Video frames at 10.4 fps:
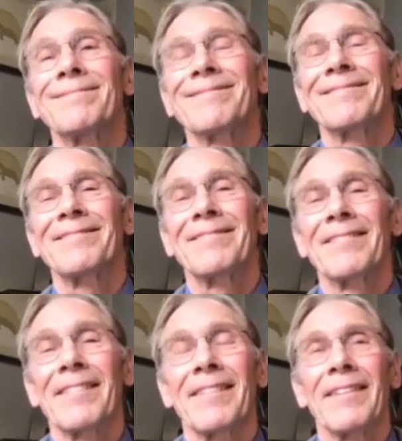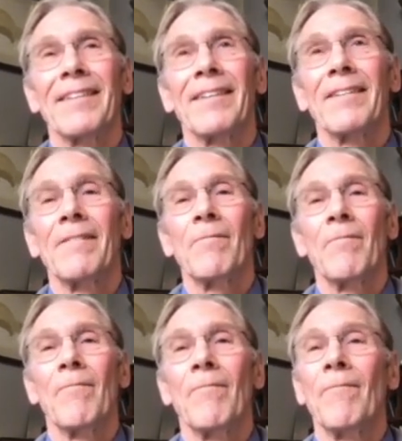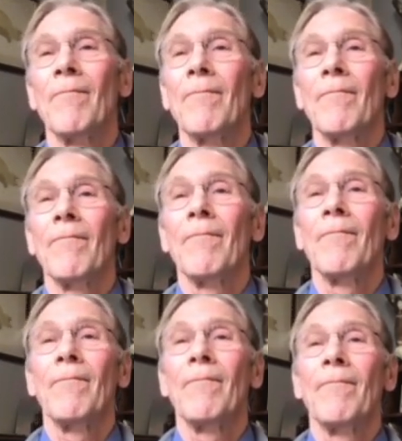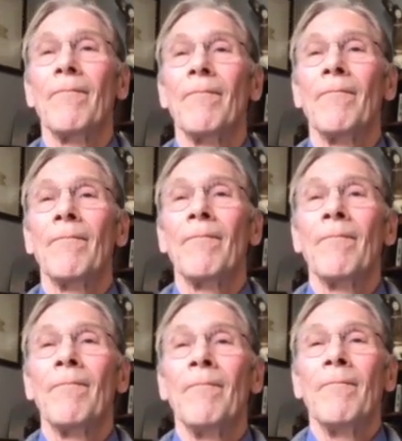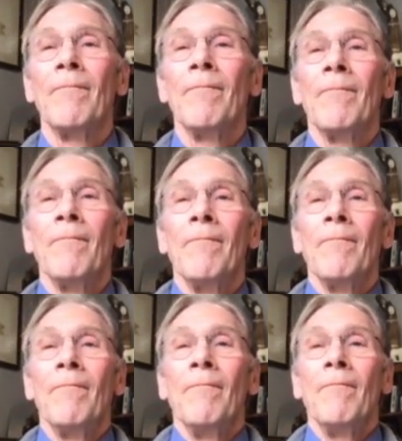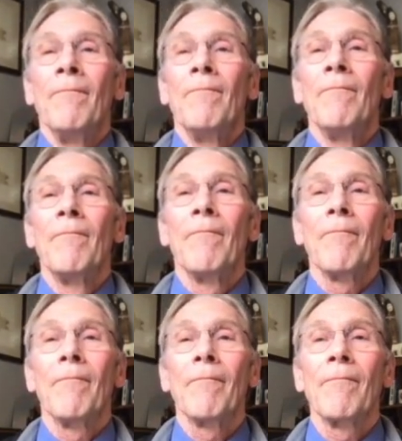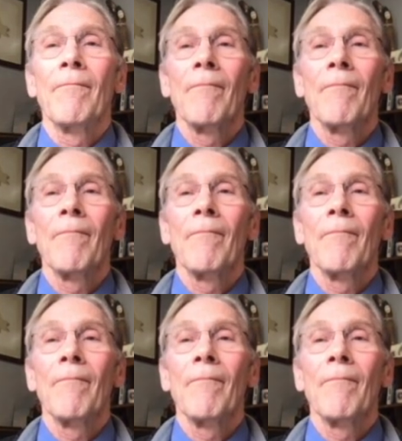This person isn't speaking.